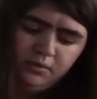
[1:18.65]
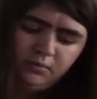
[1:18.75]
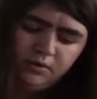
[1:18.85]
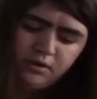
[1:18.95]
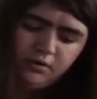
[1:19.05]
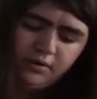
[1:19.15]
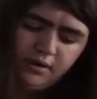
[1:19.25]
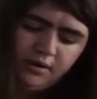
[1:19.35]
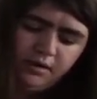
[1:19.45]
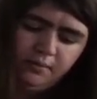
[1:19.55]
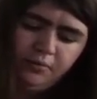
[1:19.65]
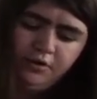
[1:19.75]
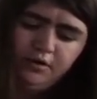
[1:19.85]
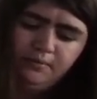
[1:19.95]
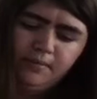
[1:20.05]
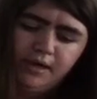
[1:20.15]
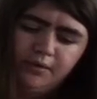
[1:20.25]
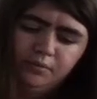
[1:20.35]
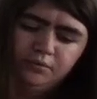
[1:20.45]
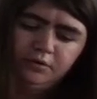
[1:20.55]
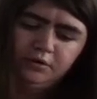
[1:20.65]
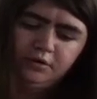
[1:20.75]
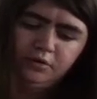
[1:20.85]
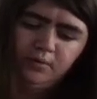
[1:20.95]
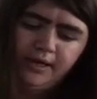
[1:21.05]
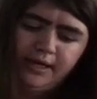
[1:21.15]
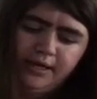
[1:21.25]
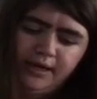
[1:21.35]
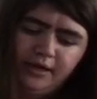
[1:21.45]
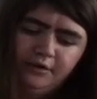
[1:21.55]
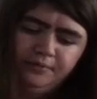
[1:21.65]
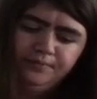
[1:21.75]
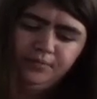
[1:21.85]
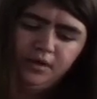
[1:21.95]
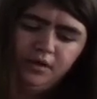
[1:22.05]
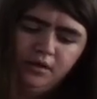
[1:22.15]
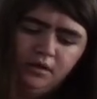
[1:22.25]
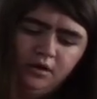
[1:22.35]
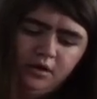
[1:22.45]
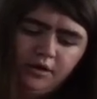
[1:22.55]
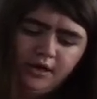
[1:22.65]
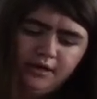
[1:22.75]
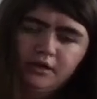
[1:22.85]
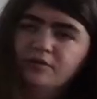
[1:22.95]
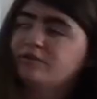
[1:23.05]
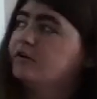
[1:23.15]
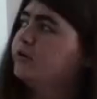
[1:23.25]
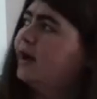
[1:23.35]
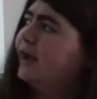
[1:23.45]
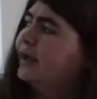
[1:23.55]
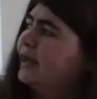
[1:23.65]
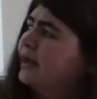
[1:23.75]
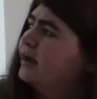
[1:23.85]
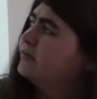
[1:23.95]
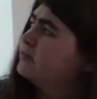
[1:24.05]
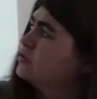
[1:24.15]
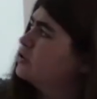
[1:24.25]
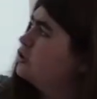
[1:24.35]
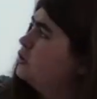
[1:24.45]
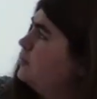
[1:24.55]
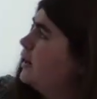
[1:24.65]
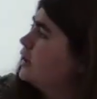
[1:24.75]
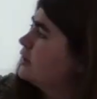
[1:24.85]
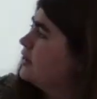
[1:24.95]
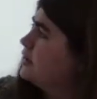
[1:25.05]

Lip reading: I'm going to go ahead and put my ruler away now. Alright, so I have two parallel